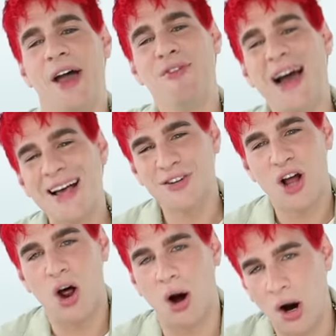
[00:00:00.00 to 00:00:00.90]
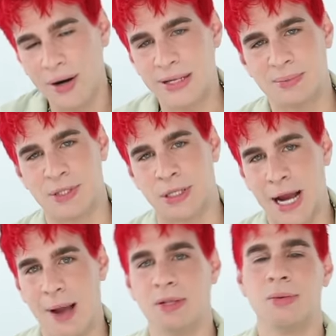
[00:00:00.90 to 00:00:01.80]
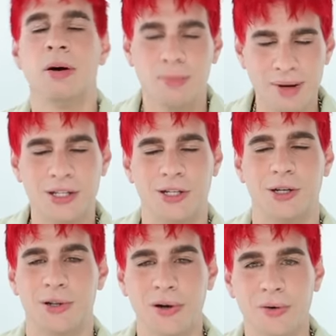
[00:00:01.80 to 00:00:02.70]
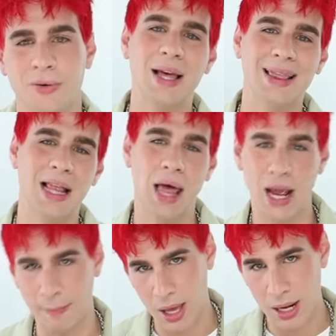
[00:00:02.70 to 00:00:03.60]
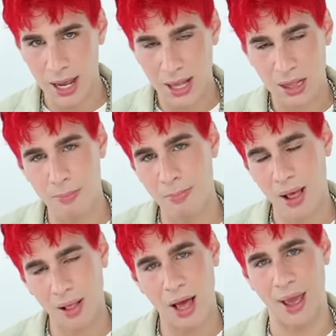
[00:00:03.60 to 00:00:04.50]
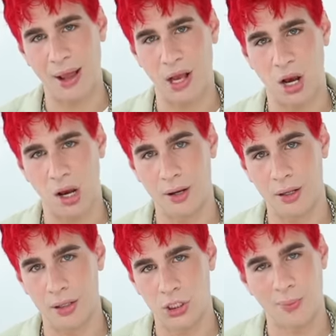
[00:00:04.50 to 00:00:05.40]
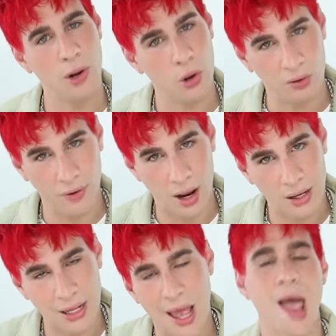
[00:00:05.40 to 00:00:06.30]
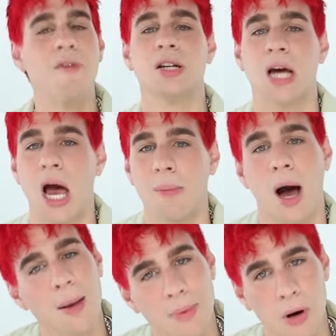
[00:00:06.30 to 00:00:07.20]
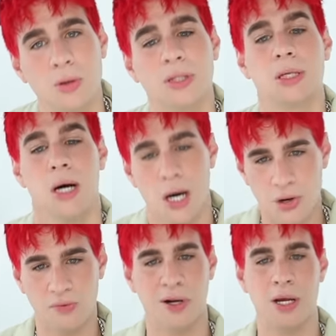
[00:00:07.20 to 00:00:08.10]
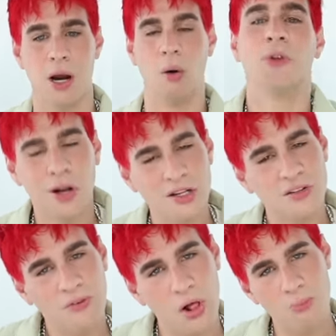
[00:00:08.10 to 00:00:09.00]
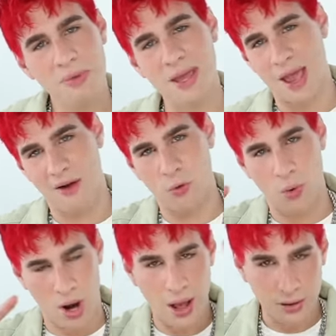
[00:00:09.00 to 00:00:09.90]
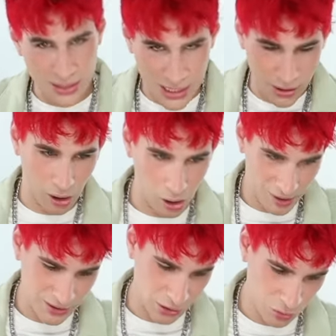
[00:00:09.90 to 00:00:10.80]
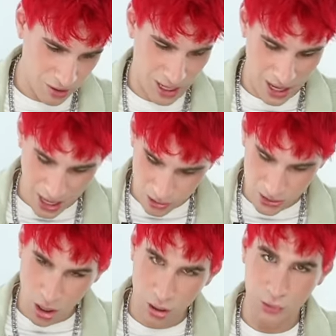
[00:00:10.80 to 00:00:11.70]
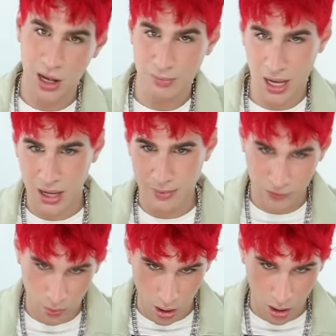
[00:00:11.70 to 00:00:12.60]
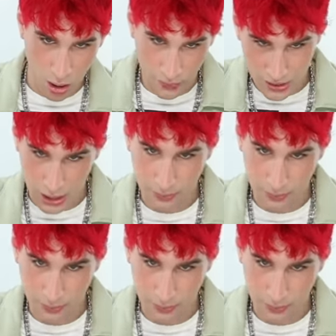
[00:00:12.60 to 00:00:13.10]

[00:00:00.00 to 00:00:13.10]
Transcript: If you guys are not already subscribed, make sure you do. Click the like button and the bell icon to be notified every time I post a new video. You can also follow me everywhere else. Here are all my social media handles all around me. I am everywhere all the time.